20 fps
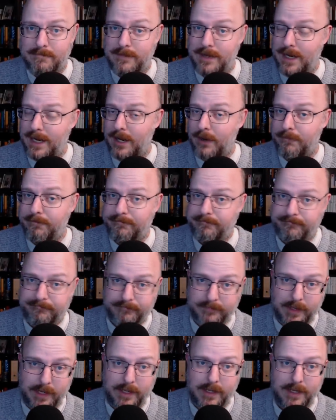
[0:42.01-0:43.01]
Now,
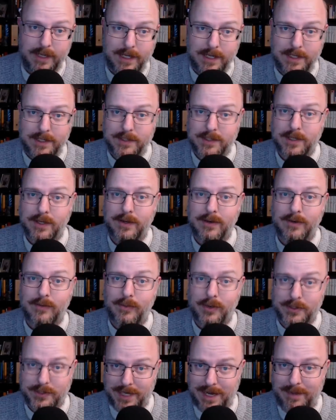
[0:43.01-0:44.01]
here's
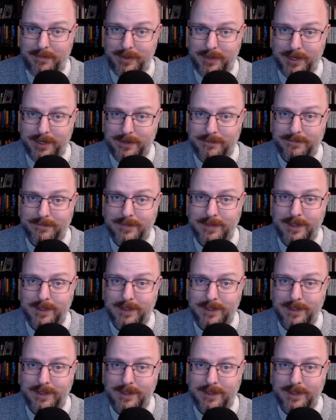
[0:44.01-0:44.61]
what's happening.